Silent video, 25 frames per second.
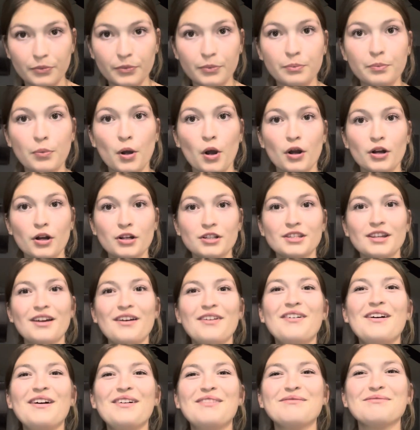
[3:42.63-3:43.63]
parts
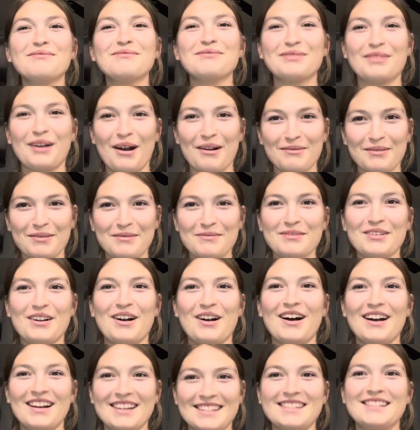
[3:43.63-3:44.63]
of problem,
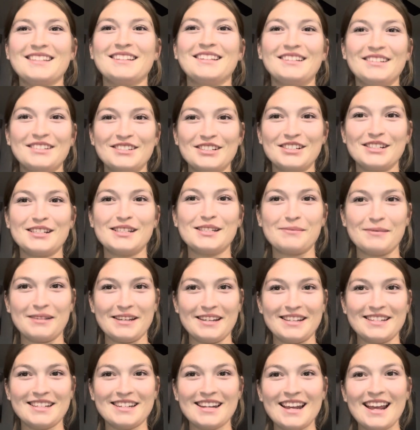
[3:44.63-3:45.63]
cause, solution
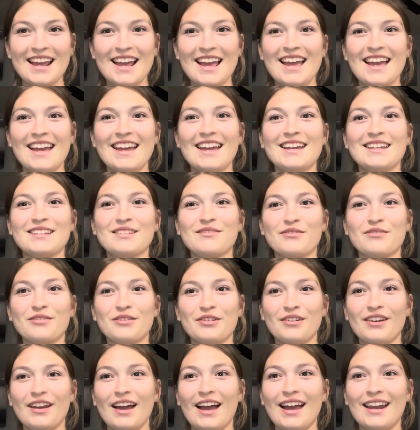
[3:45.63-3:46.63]
speech is for
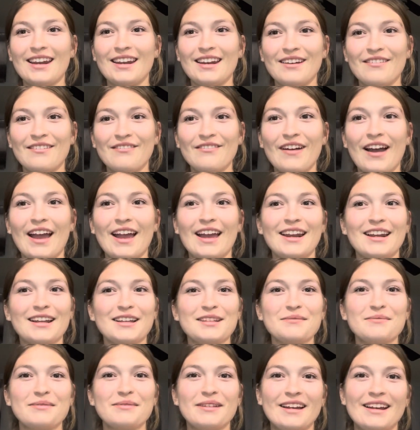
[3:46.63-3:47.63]
you to identify and
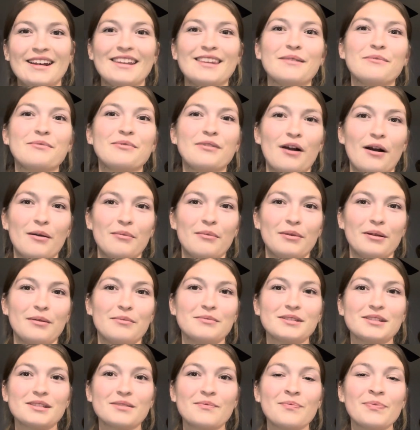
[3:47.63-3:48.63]
explain the
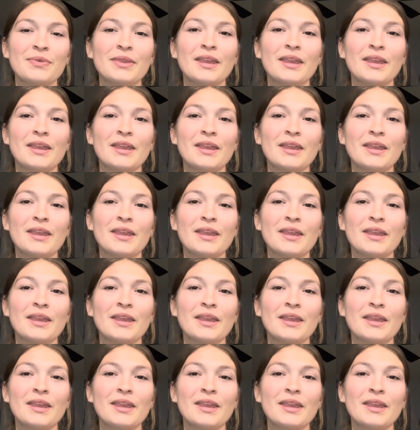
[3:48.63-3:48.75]
problems.